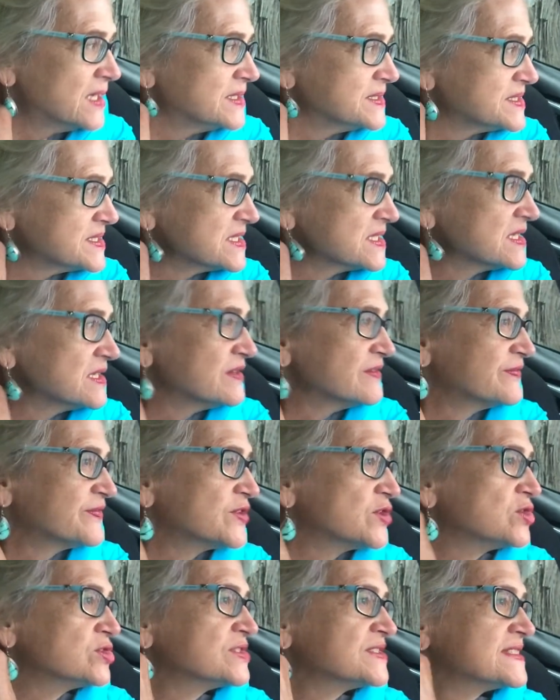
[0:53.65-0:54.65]
to give
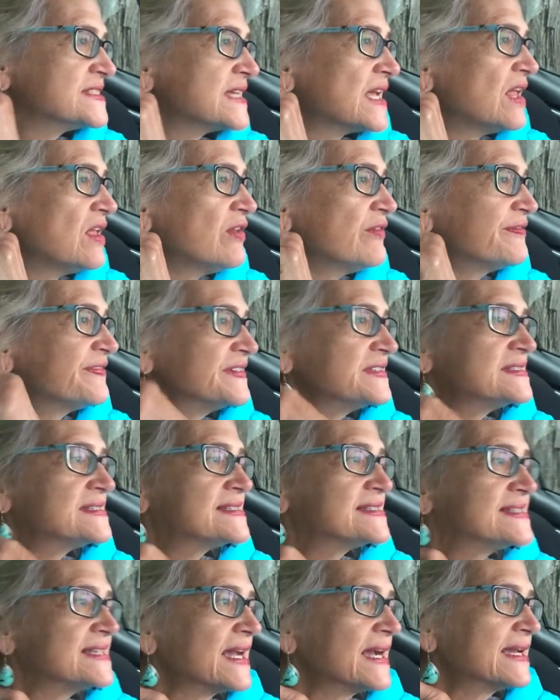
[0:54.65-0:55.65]
yourself a
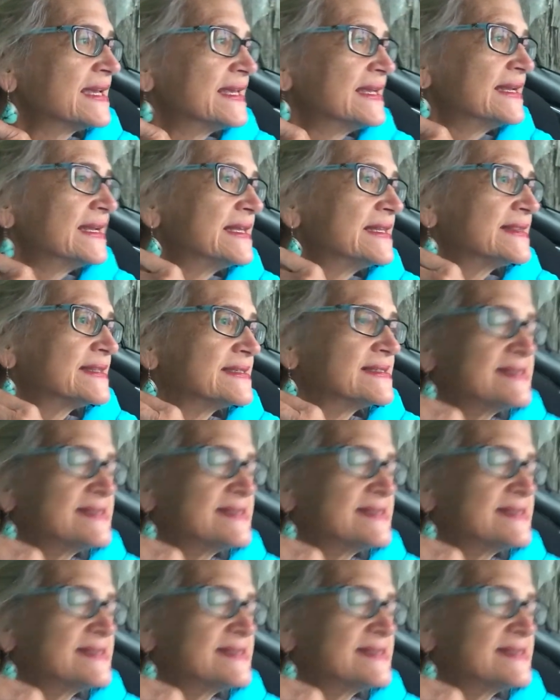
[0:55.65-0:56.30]
second at the